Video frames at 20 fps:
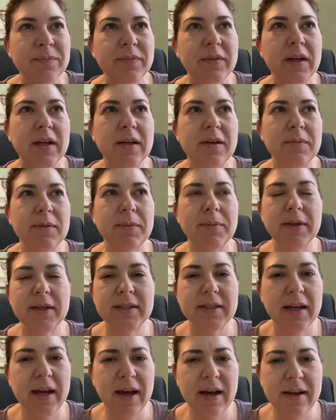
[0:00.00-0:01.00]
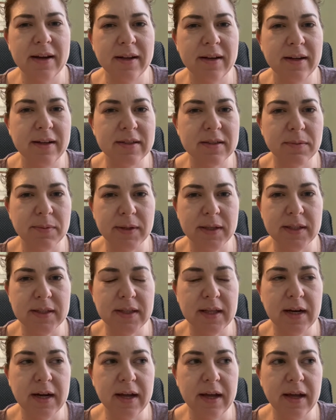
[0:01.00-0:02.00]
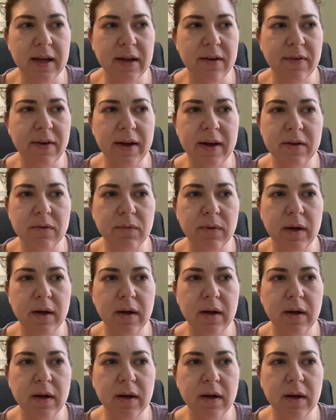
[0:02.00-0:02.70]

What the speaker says: The place I had it is a place that I have had